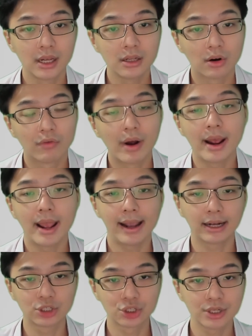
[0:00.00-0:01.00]
the right
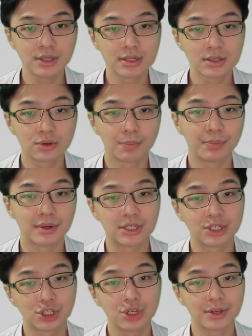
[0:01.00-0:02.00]
actions to
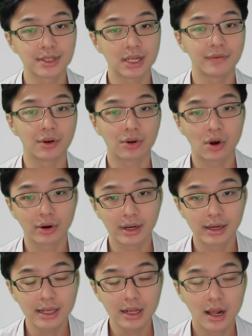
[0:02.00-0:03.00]
position yourself
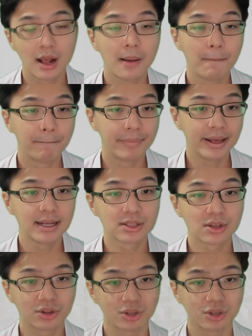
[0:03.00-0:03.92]
accordingly based on the